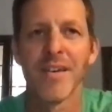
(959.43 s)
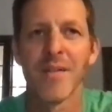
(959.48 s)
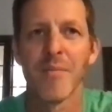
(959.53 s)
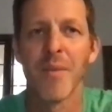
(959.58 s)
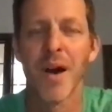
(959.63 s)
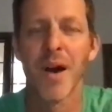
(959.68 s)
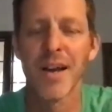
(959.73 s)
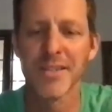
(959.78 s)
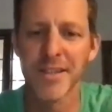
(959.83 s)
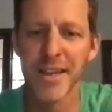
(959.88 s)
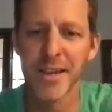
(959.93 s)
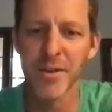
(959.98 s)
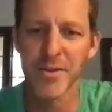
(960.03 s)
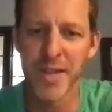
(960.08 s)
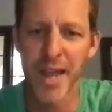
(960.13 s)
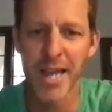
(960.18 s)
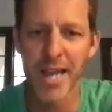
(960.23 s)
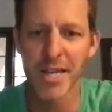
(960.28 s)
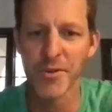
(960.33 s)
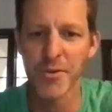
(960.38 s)
my sales
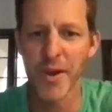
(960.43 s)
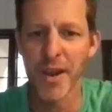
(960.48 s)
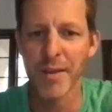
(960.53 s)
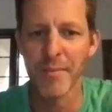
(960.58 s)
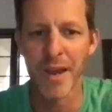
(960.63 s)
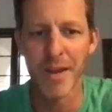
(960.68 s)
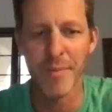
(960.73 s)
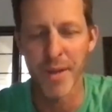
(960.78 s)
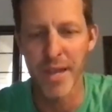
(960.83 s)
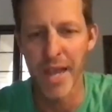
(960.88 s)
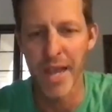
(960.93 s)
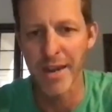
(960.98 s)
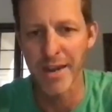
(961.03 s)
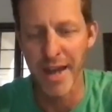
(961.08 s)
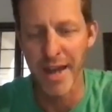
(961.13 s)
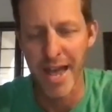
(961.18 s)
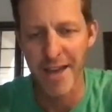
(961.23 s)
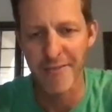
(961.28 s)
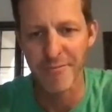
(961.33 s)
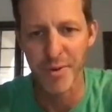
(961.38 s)
tax rate might be
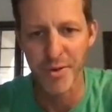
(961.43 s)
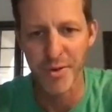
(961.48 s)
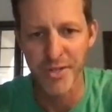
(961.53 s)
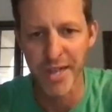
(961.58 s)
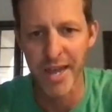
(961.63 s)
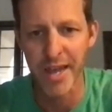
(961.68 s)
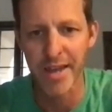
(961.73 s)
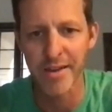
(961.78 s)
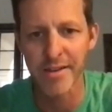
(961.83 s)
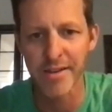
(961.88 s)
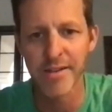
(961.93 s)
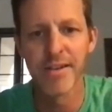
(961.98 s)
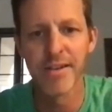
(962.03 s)
8.5%.